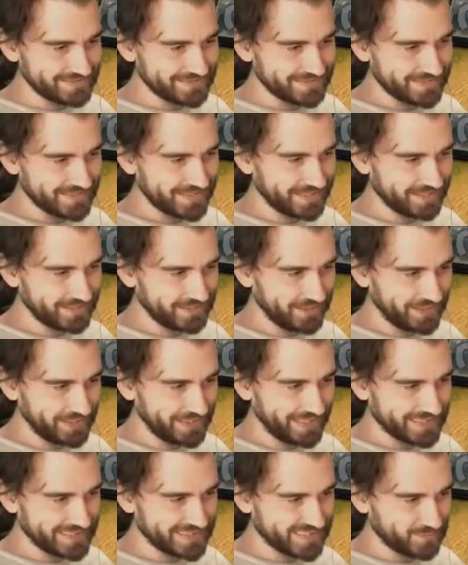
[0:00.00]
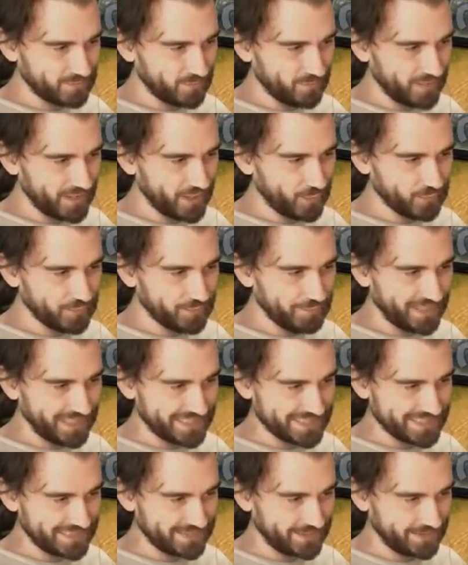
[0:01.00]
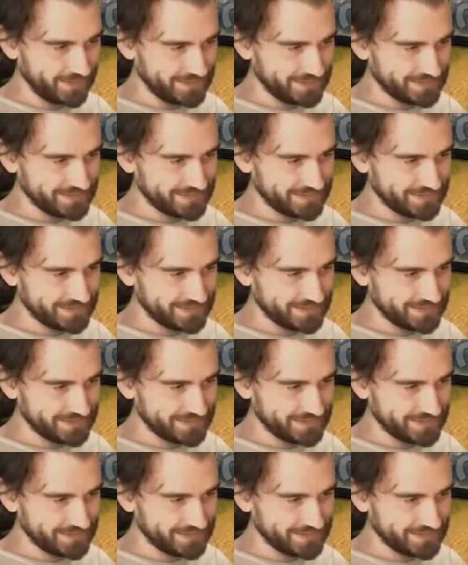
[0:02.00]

I think I gotta get some of my own medicine here.